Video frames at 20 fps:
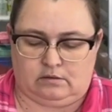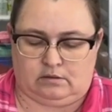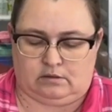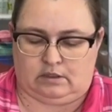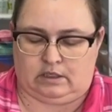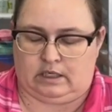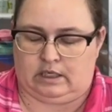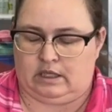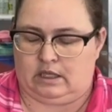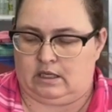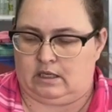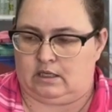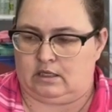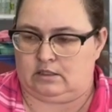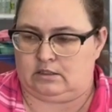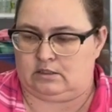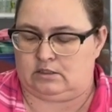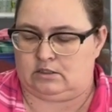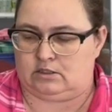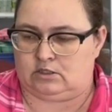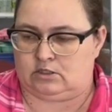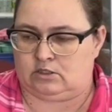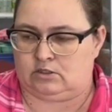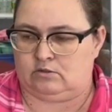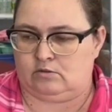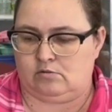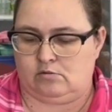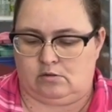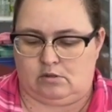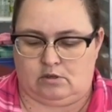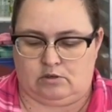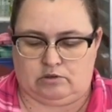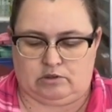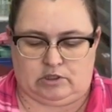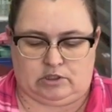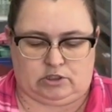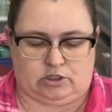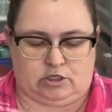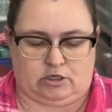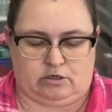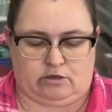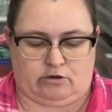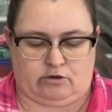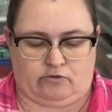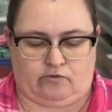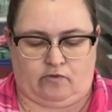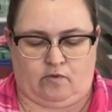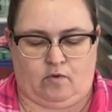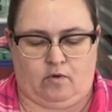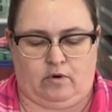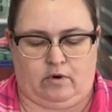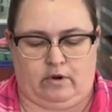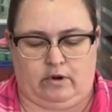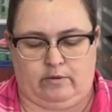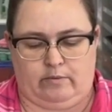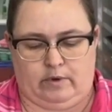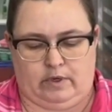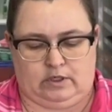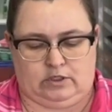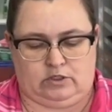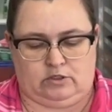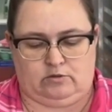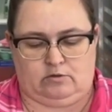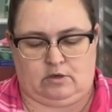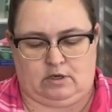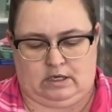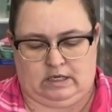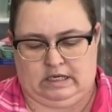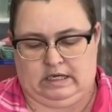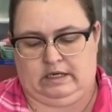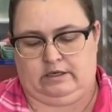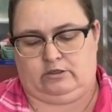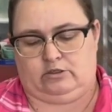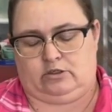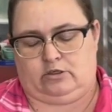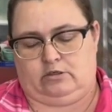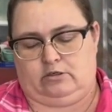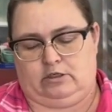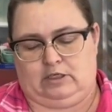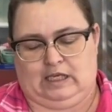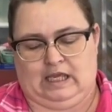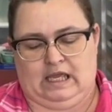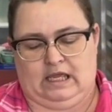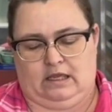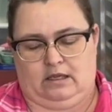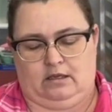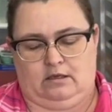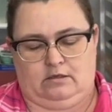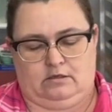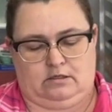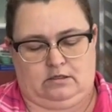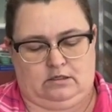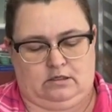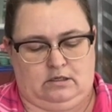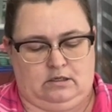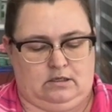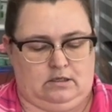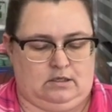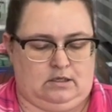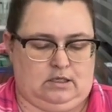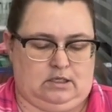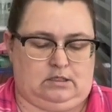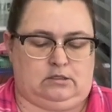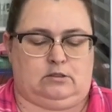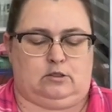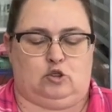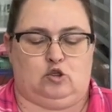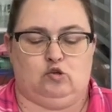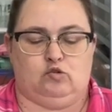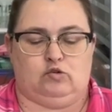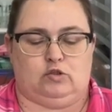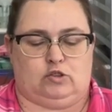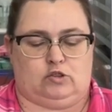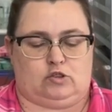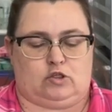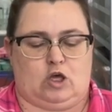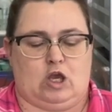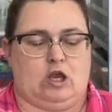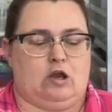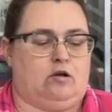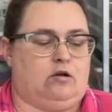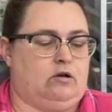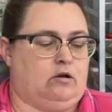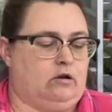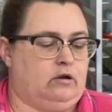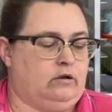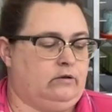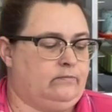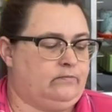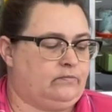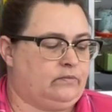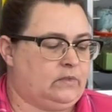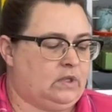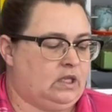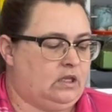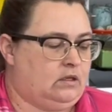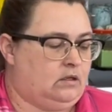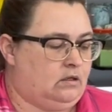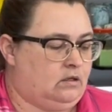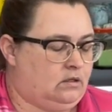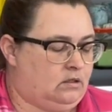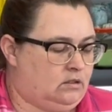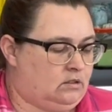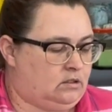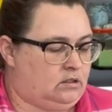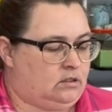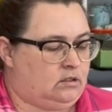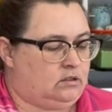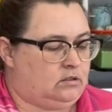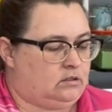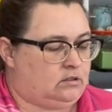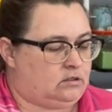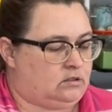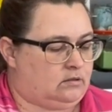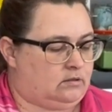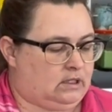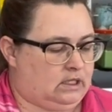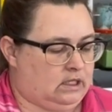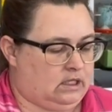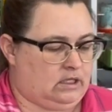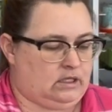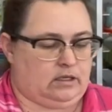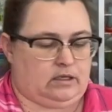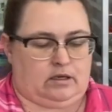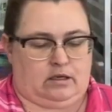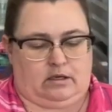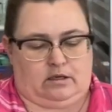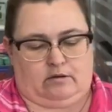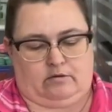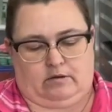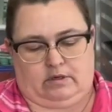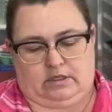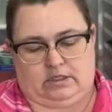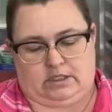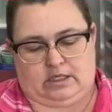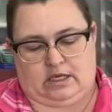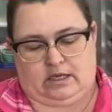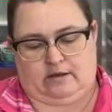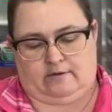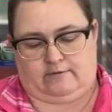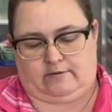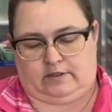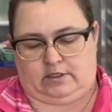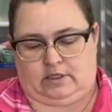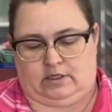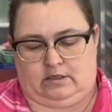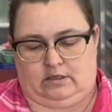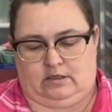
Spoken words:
I think it's too low to charge 4 but too high to charge 8, as cute as they are. So I think I'm going to have to